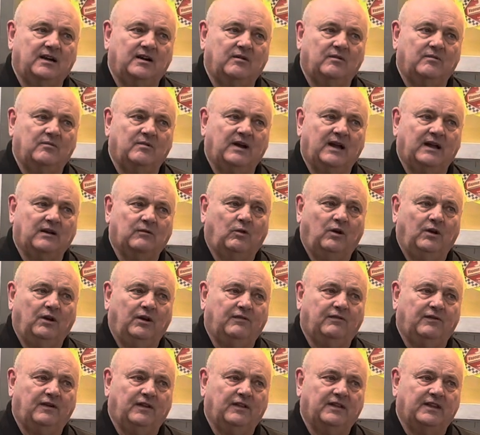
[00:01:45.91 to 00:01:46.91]
we had one
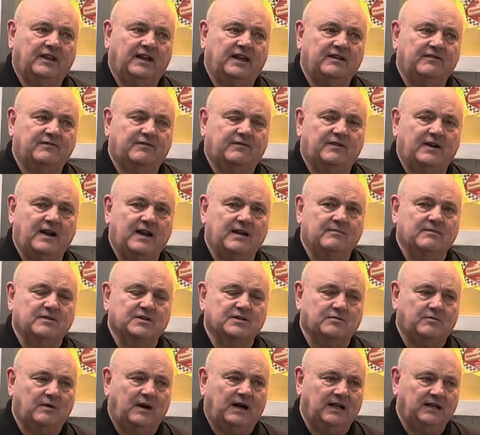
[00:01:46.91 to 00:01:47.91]
off on the frame
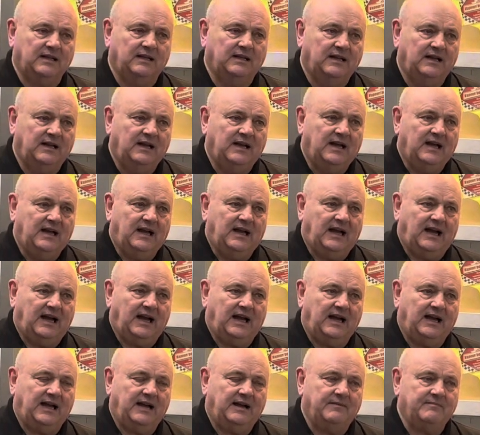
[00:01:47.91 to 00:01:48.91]
as well.
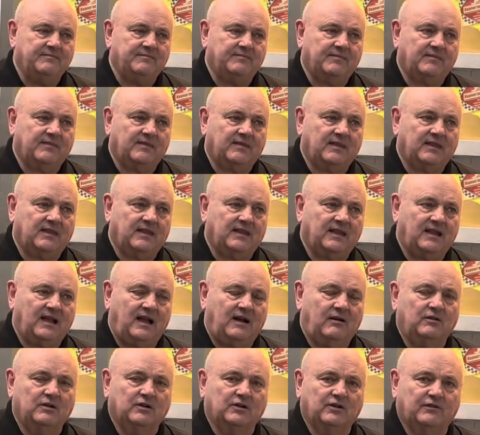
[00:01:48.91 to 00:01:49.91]

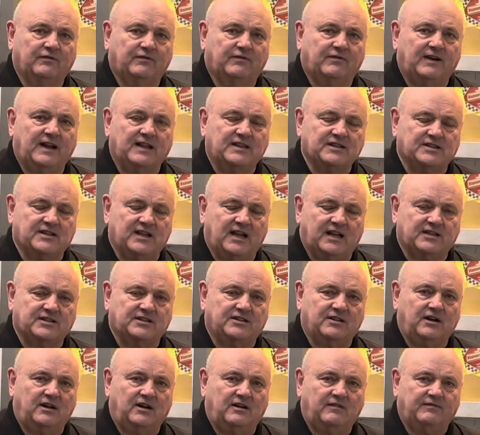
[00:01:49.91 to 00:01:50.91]
Our good friends next
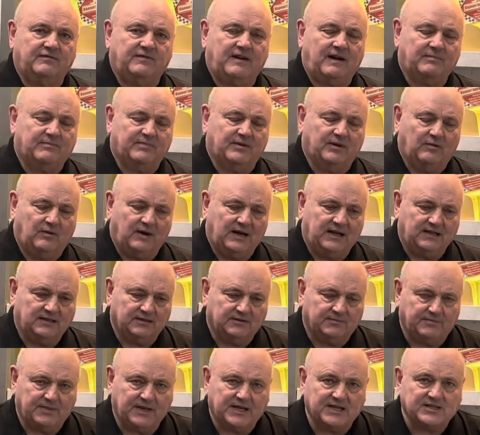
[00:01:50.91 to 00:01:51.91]
door, Fabrawell,
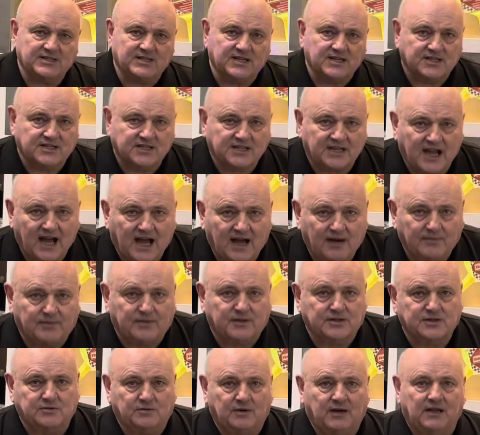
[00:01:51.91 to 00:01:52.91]
based in Scarborough
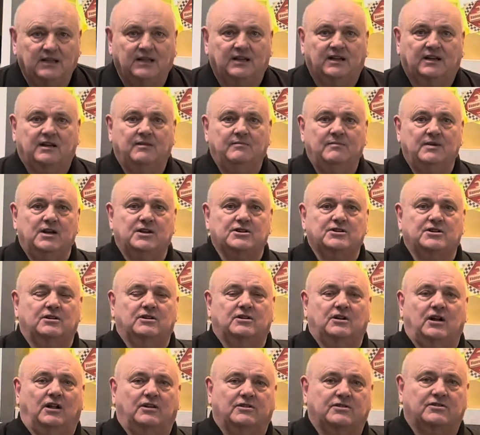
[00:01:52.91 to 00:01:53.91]
as well, the commercial
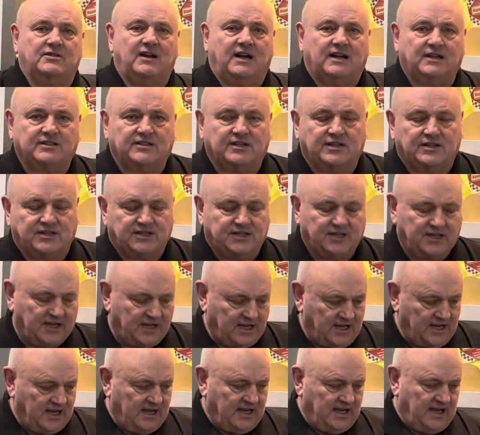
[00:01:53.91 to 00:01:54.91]
contractors,
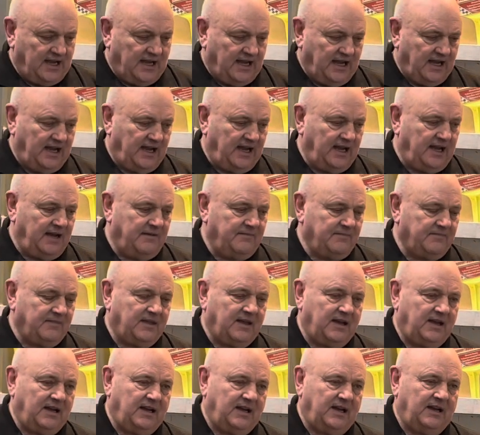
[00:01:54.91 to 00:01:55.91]
and
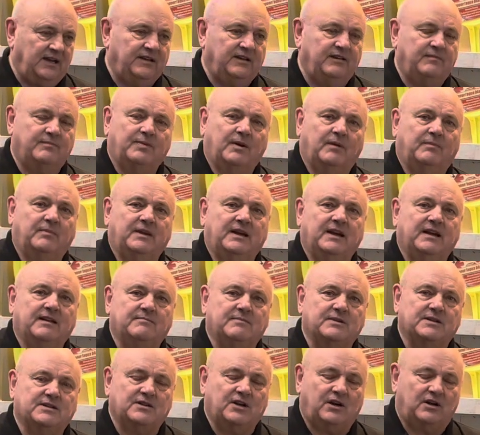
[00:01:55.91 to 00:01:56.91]
you've probably heard
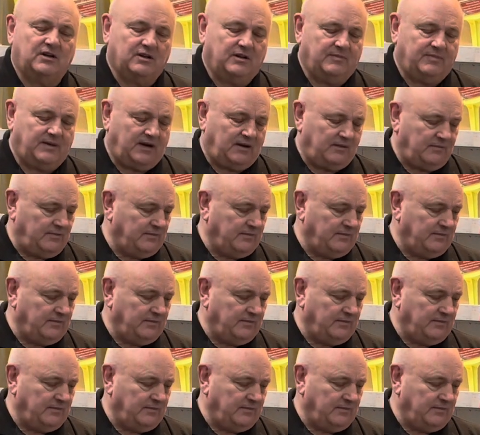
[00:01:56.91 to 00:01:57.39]
me talk about them